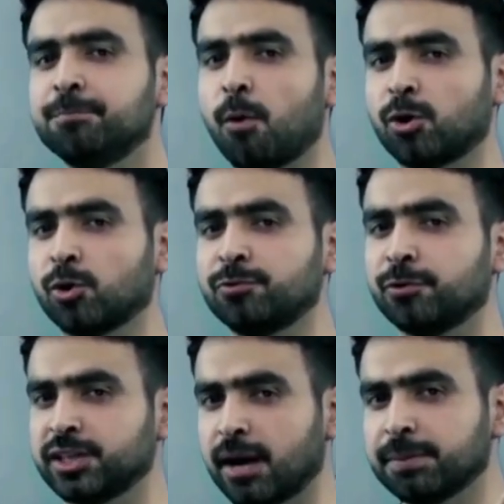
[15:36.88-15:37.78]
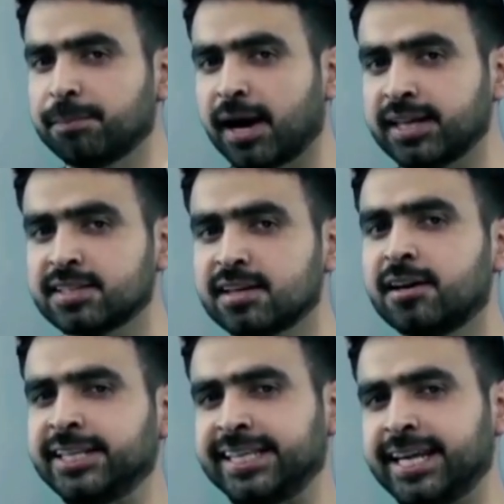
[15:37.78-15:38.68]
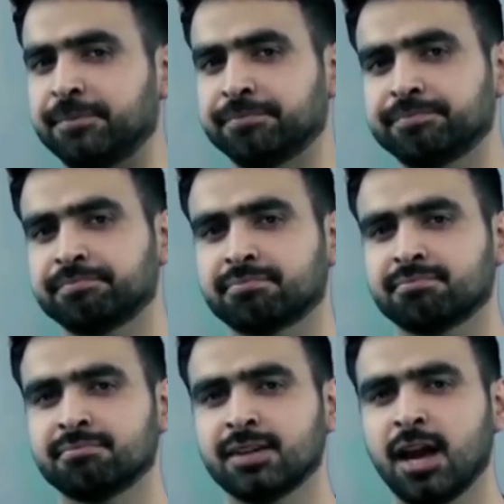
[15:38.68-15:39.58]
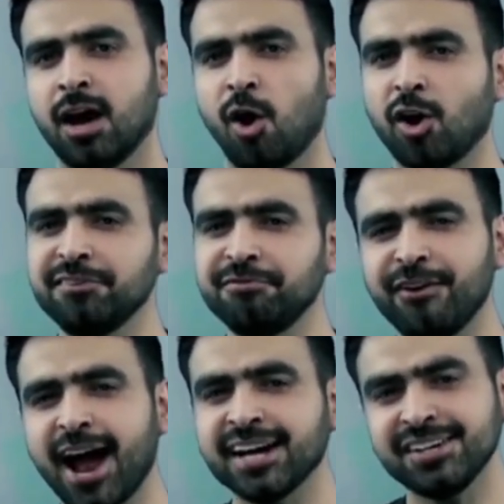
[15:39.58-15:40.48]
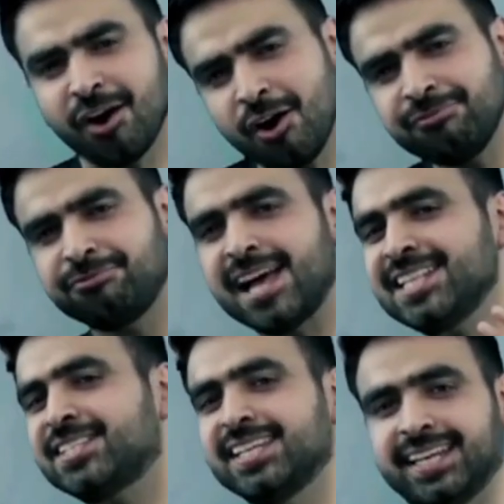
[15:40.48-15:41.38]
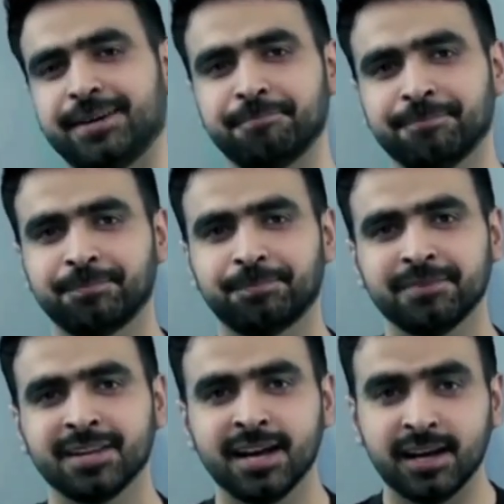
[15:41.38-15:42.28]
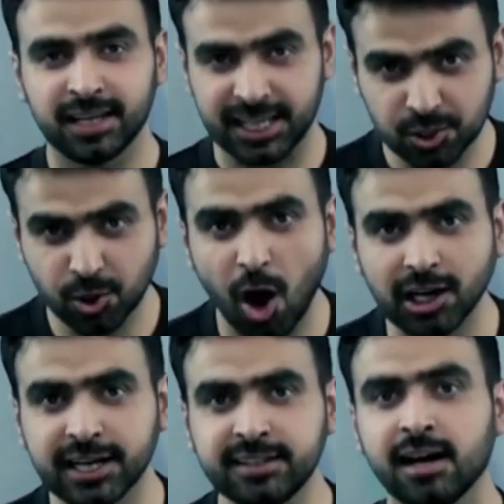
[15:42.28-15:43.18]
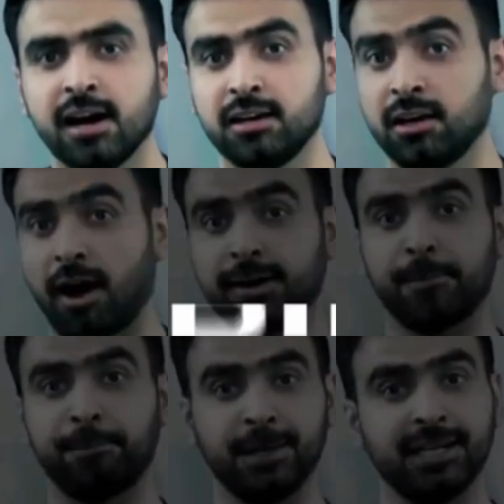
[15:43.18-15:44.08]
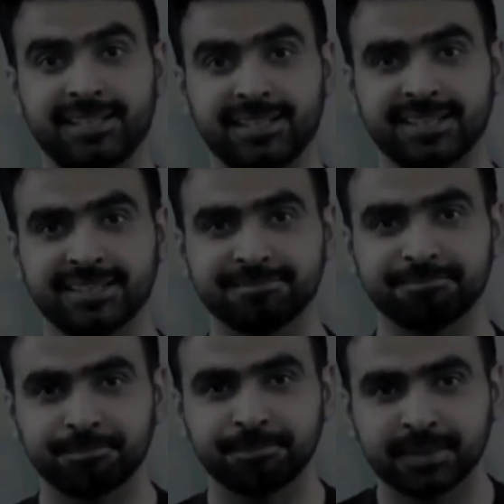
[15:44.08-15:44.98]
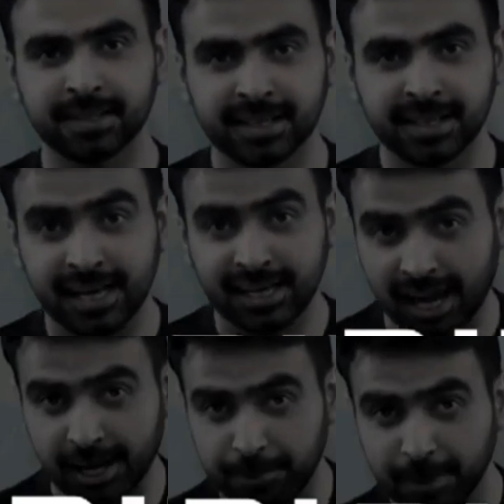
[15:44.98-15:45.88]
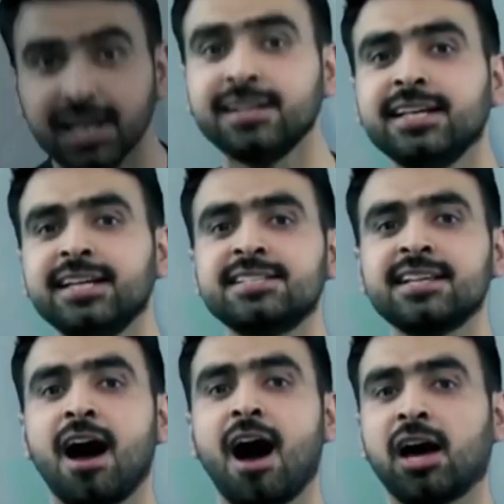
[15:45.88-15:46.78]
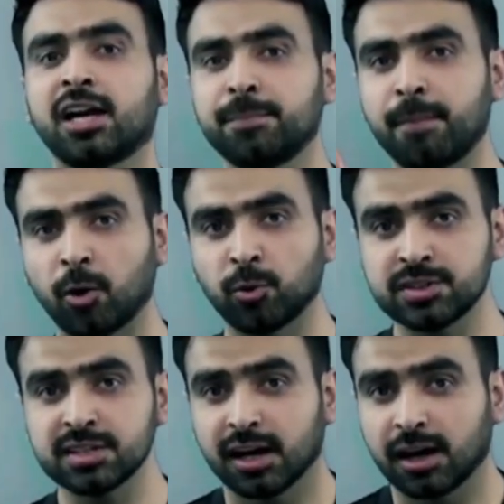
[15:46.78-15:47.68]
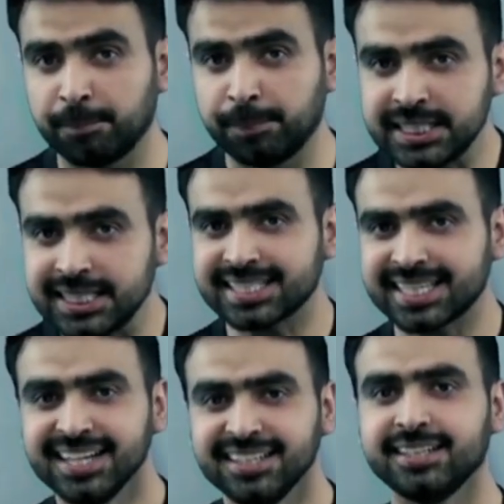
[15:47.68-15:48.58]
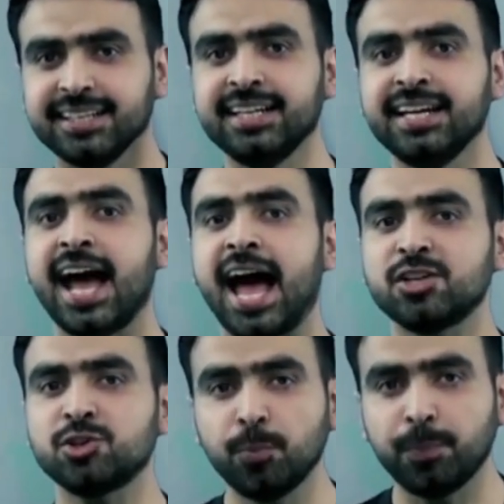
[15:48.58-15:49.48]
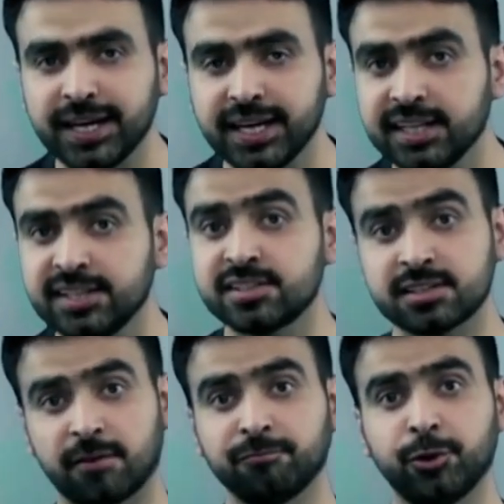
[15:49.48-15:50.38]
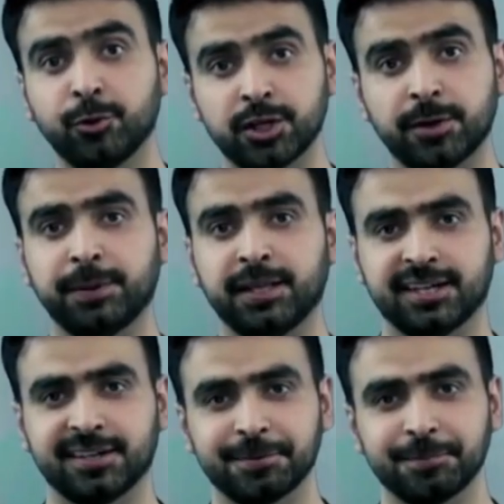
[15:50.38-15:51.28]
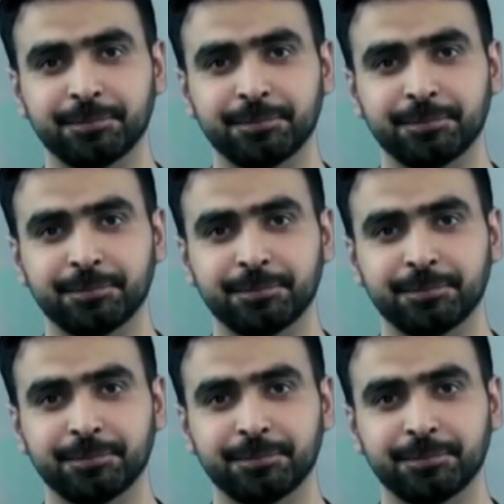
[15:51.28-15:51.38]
borrowed for Yummy Bites a name. Or in fact, a fancy name. Let's call it liability. Liabilities are amounts a business entity has to pay in some future period.